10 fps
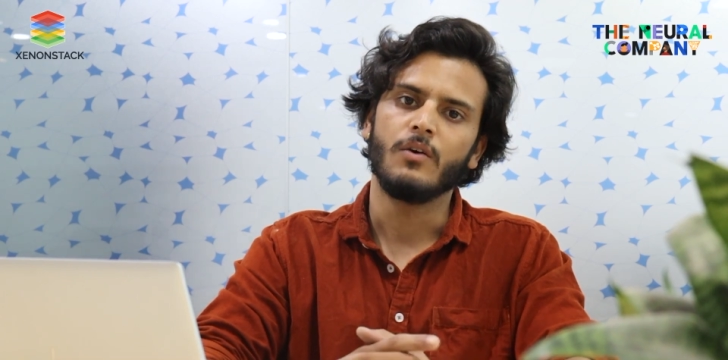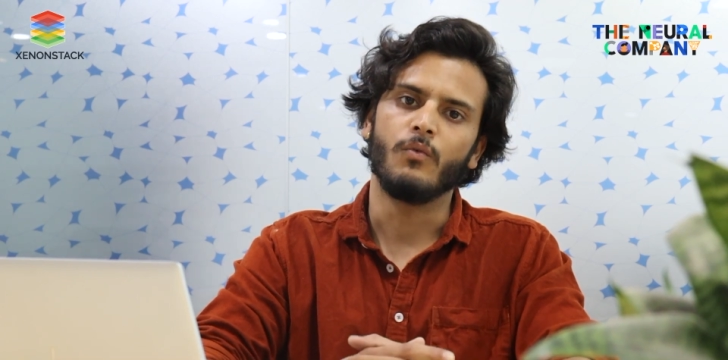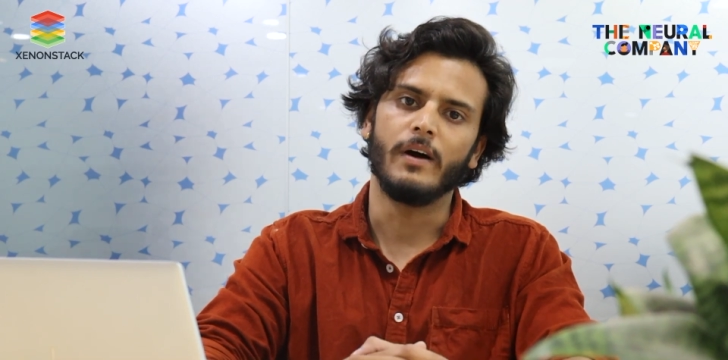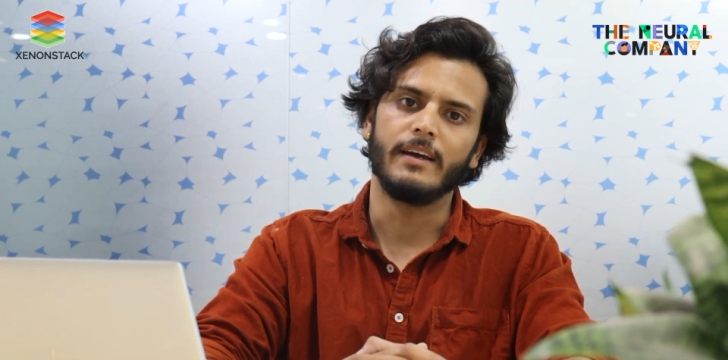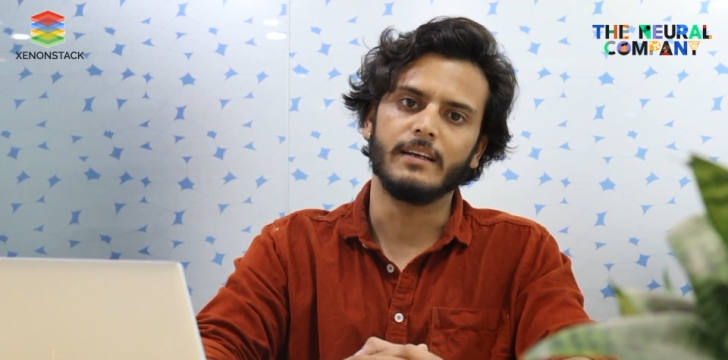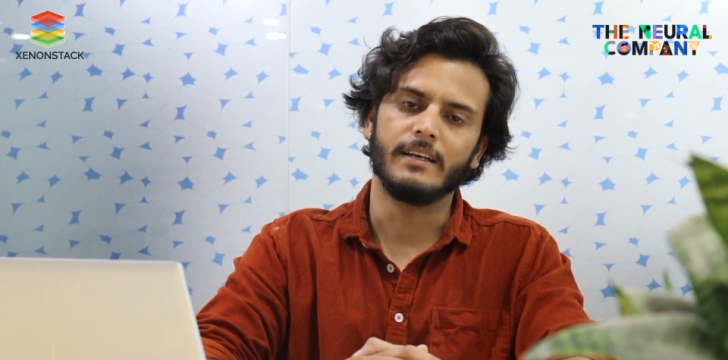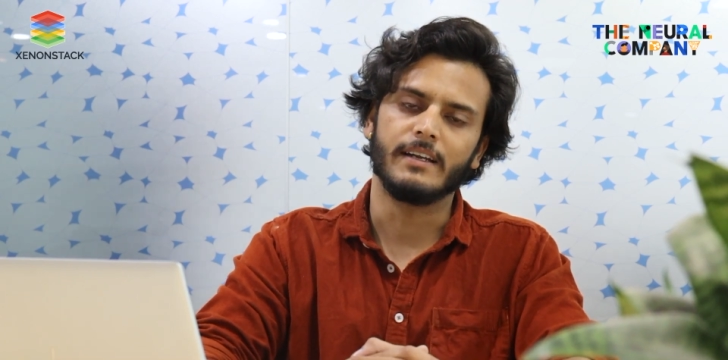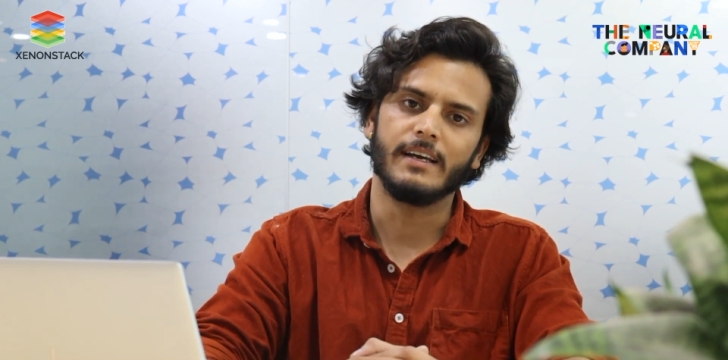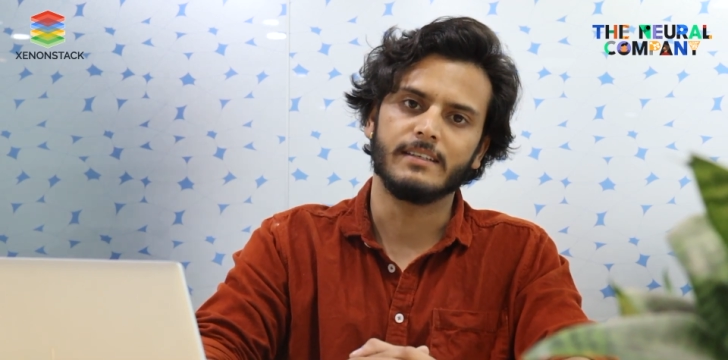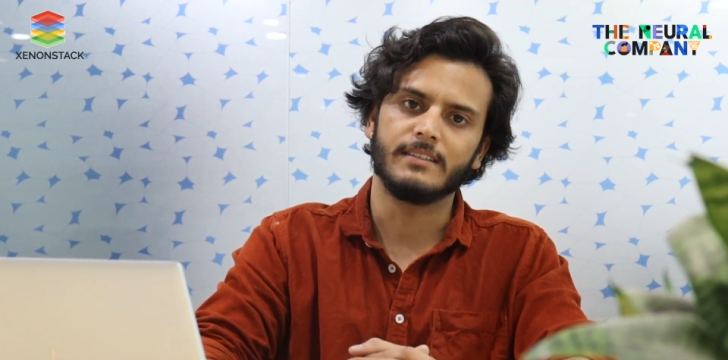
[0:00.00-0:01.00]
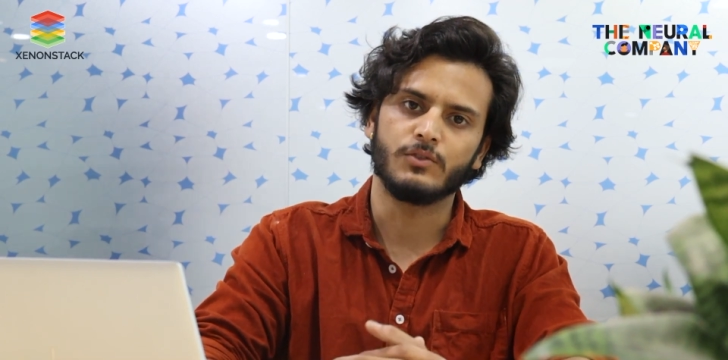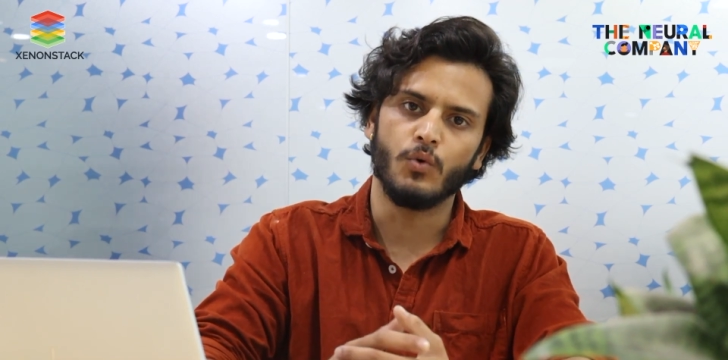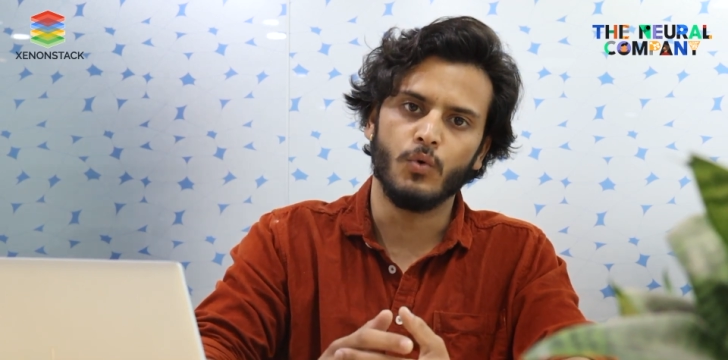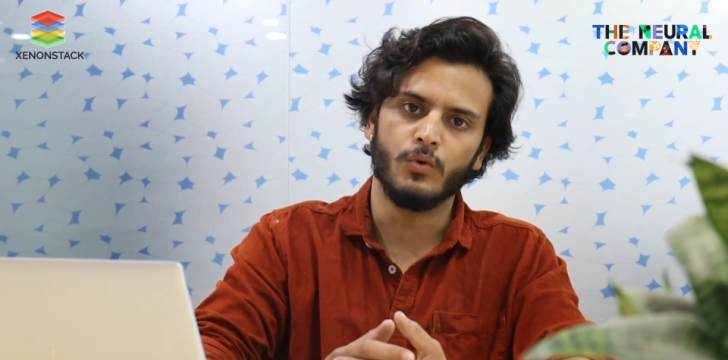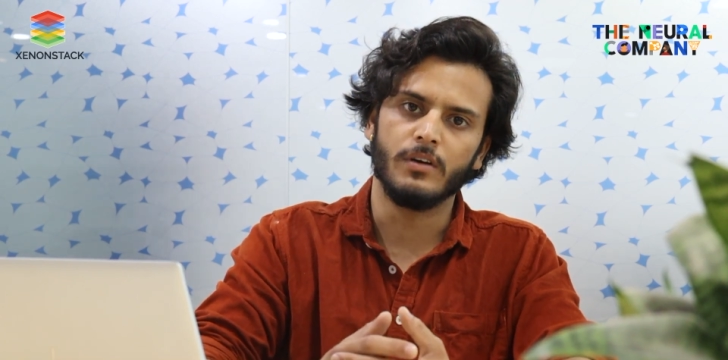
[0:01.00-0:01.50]
while it has its
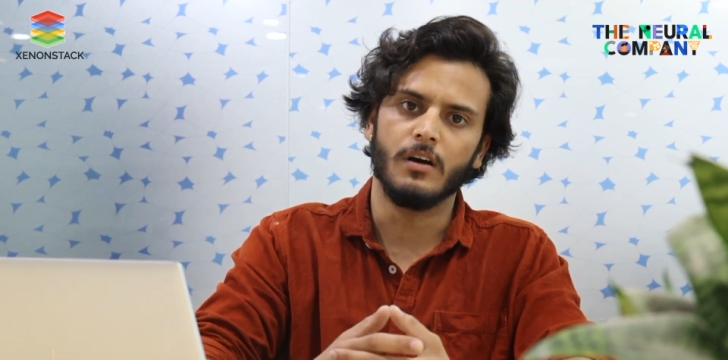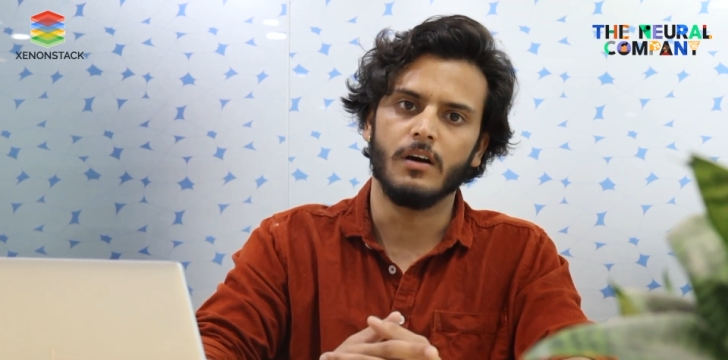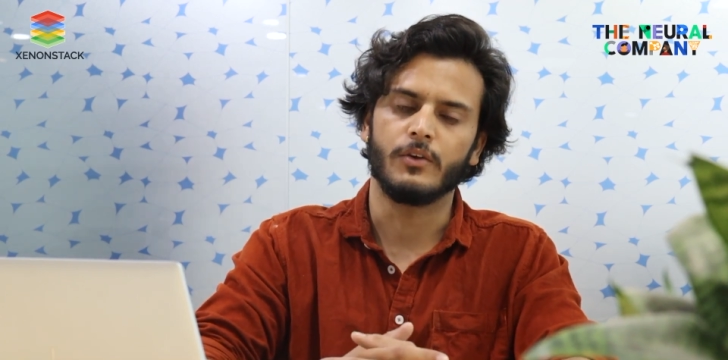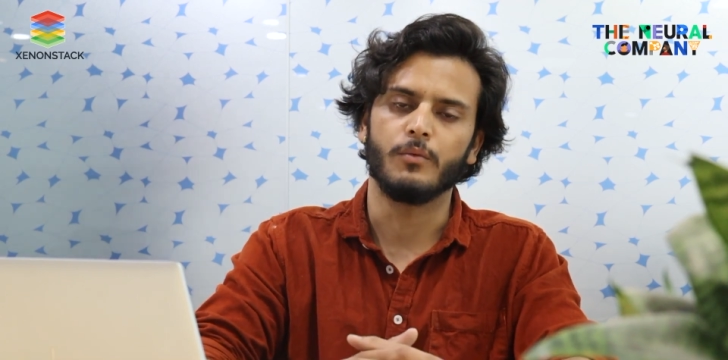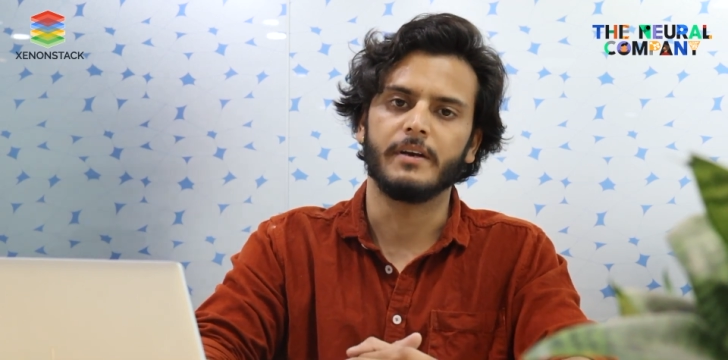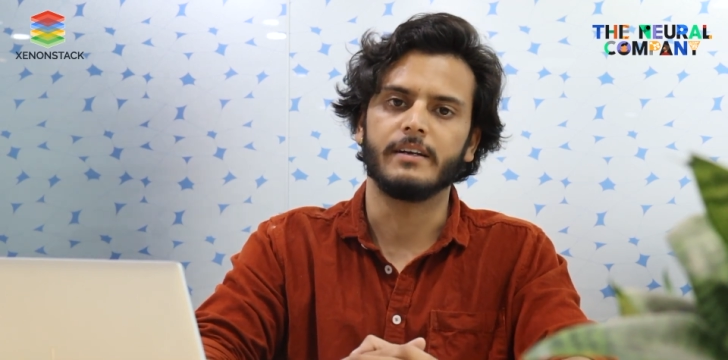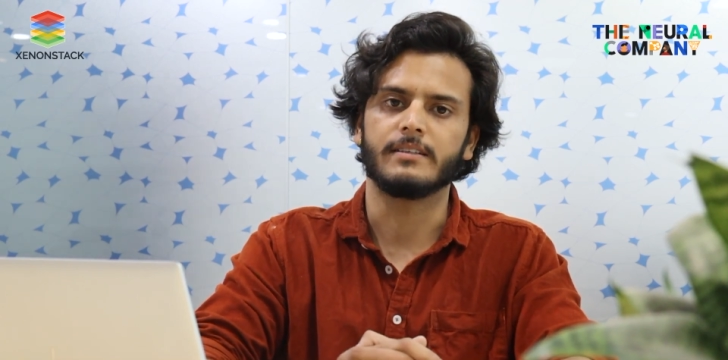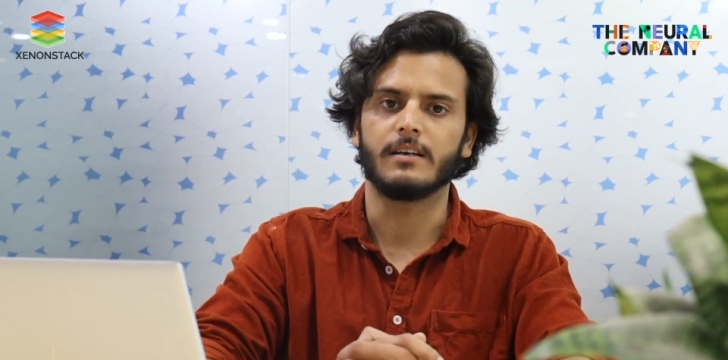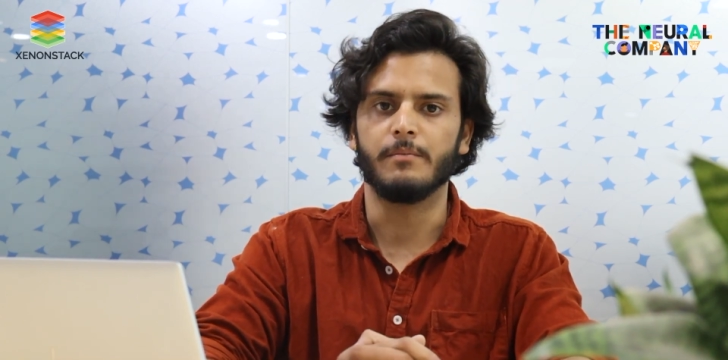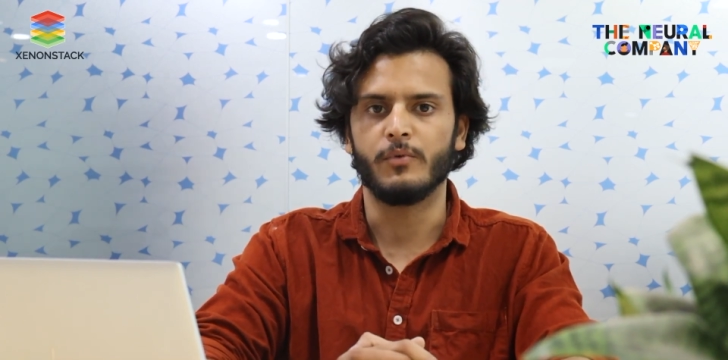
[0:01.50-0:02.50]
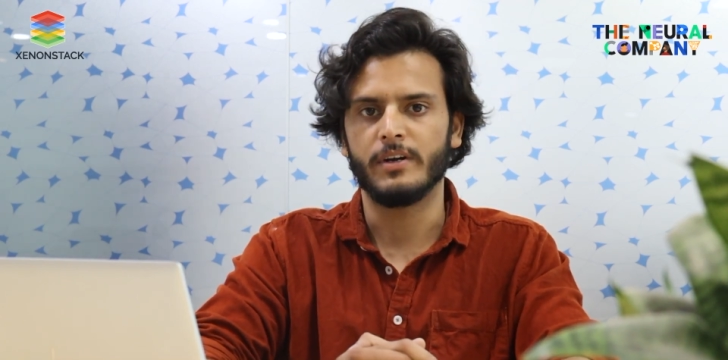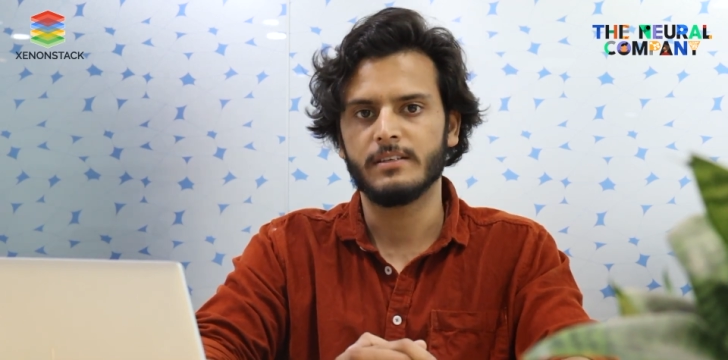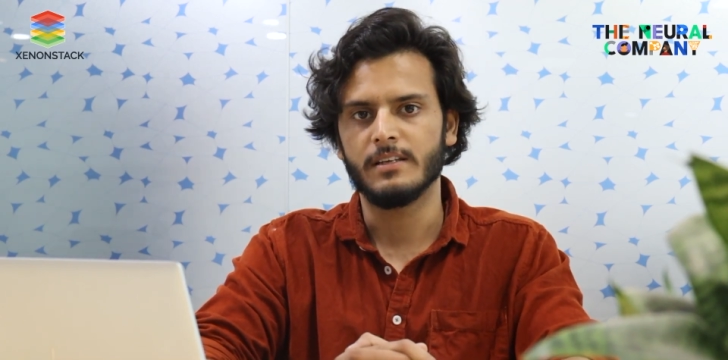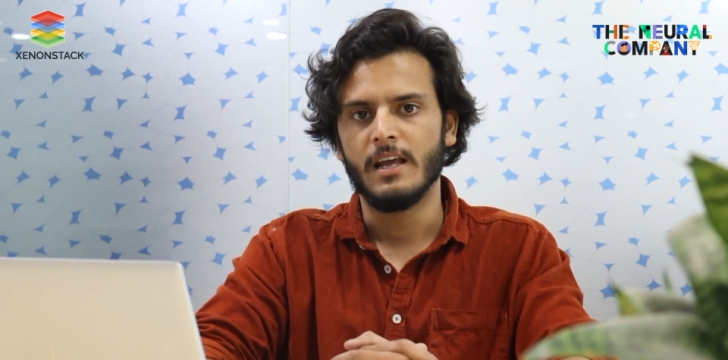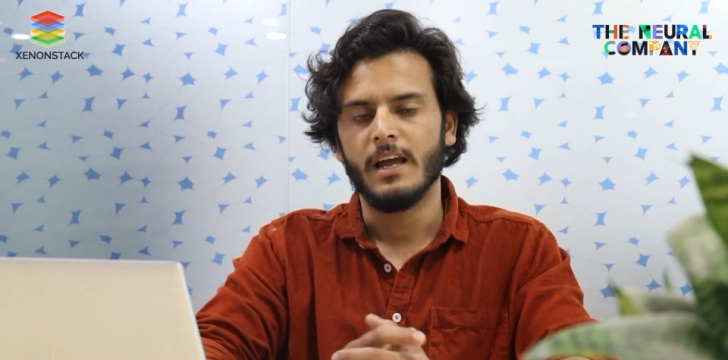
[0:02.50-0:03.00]
own Kubernetes
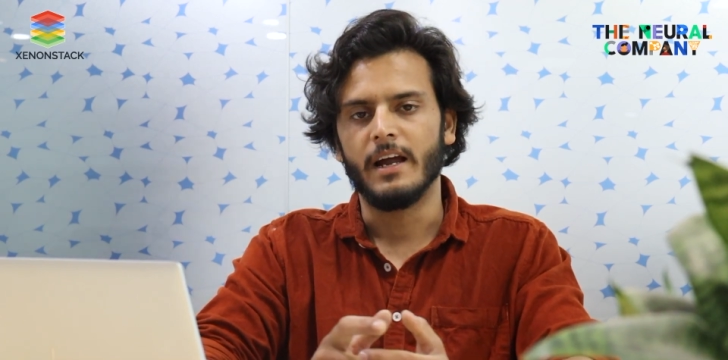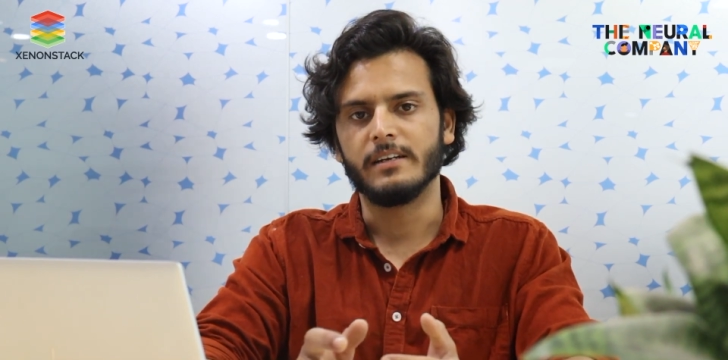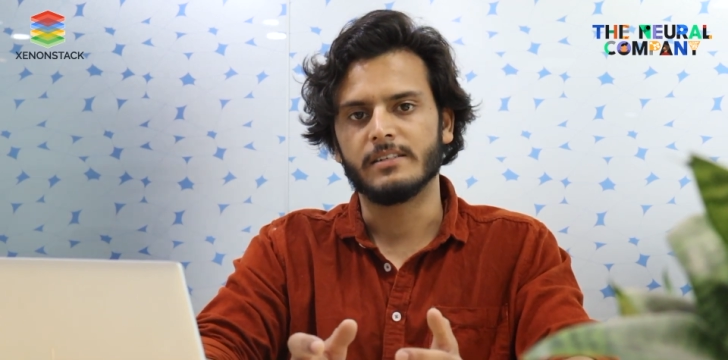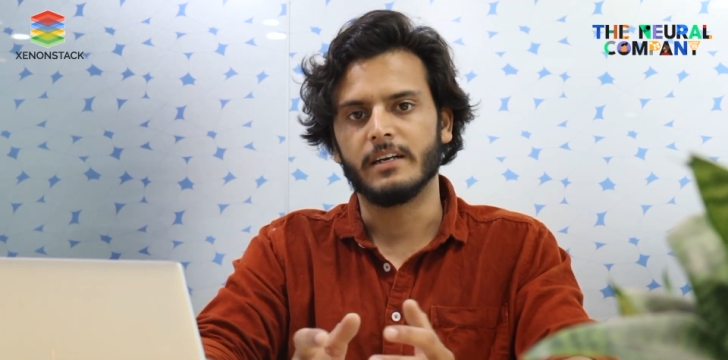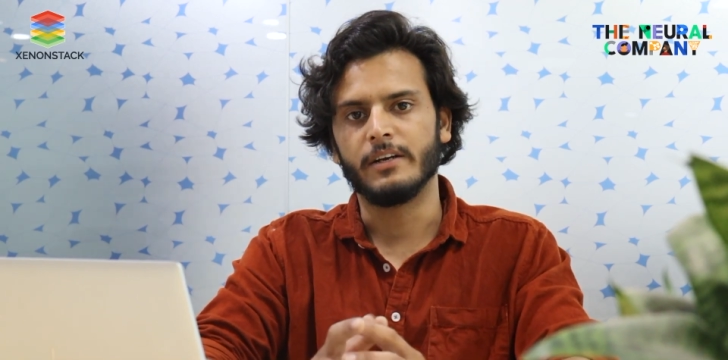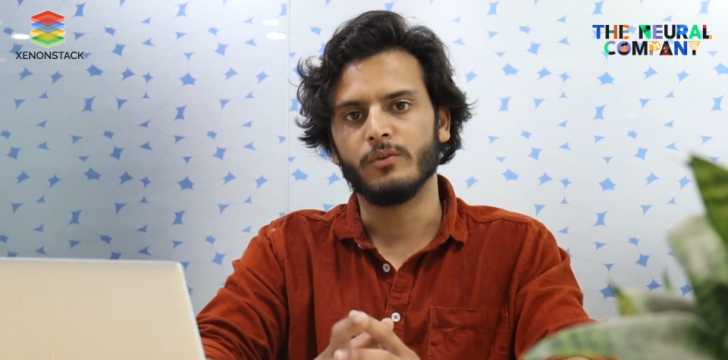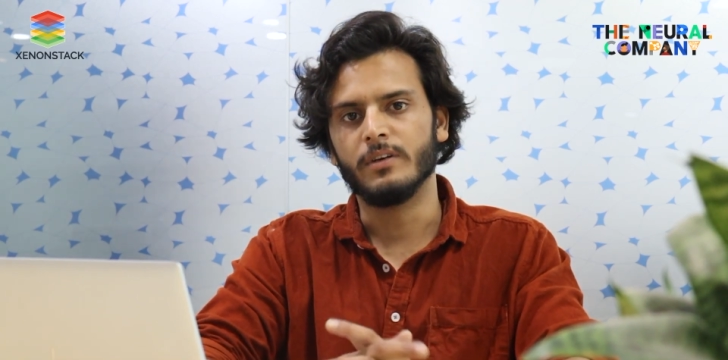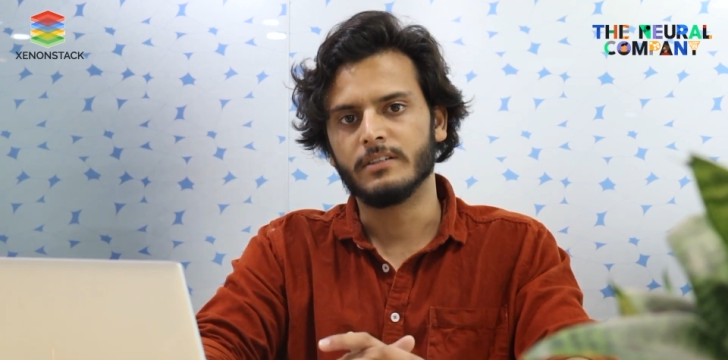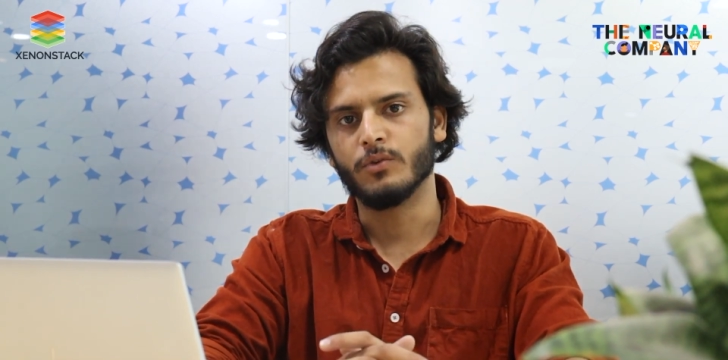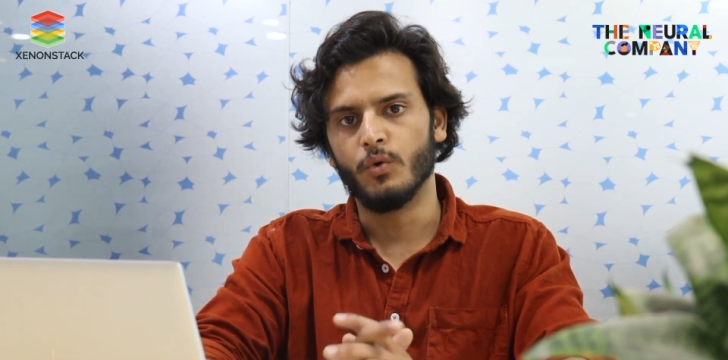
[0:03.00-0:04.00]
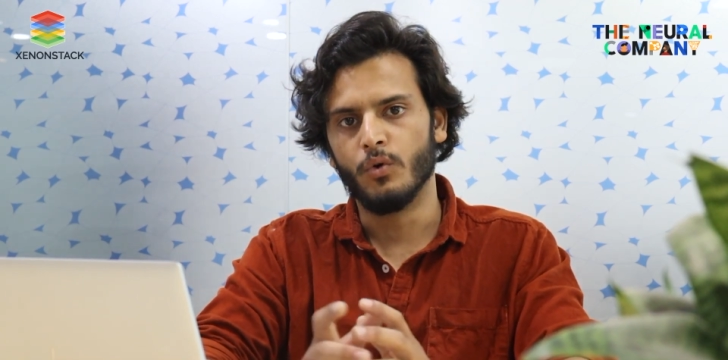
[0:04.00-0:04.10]
components and schedule its